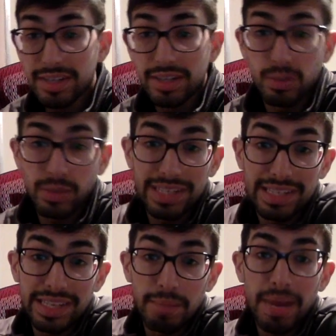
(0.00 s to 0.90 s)
So we can see
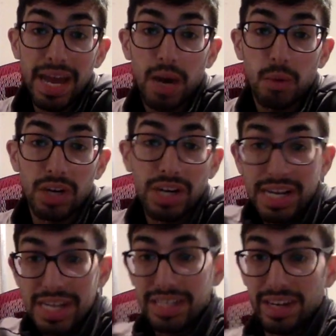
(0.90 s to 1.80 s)
that power
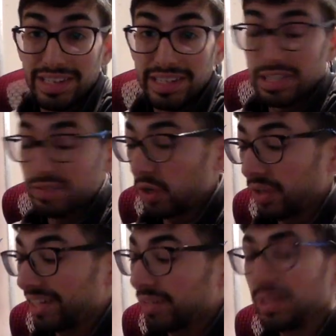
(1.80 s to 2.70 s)
ties into all
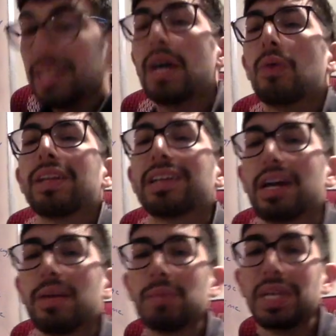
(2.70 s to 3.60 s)
this, and we see how this is kind
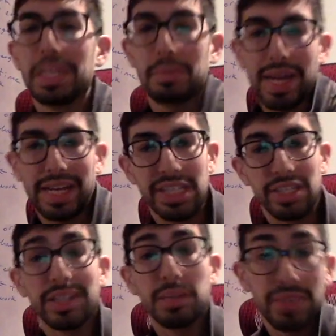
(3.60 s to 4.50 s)
of blending back into
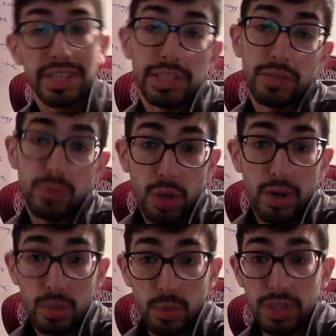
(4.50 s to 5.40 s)
some of the stuff we already
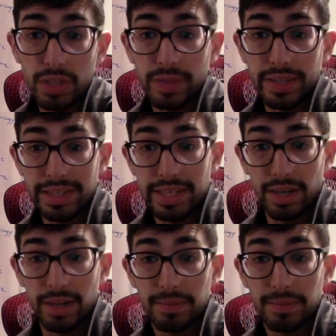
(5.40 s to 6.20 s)
worked on this year.